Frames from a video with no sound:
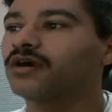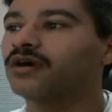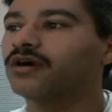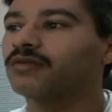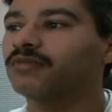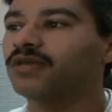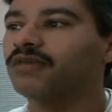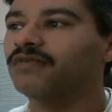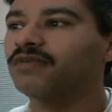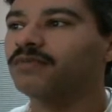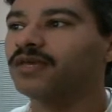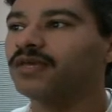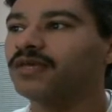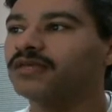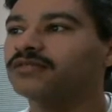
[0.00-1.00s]

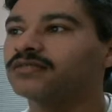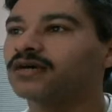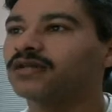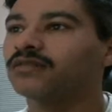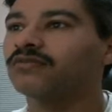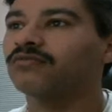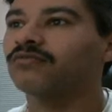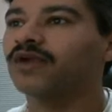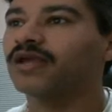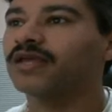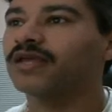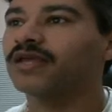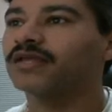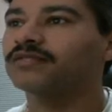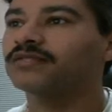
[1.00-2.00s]
PvP is on the
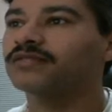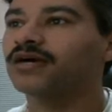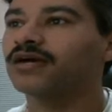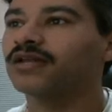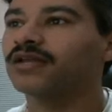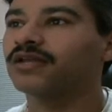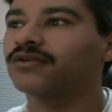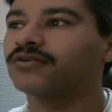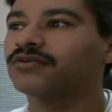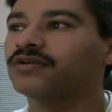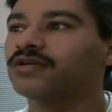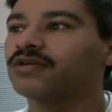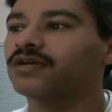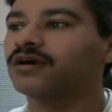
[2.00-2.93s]
right hand side here.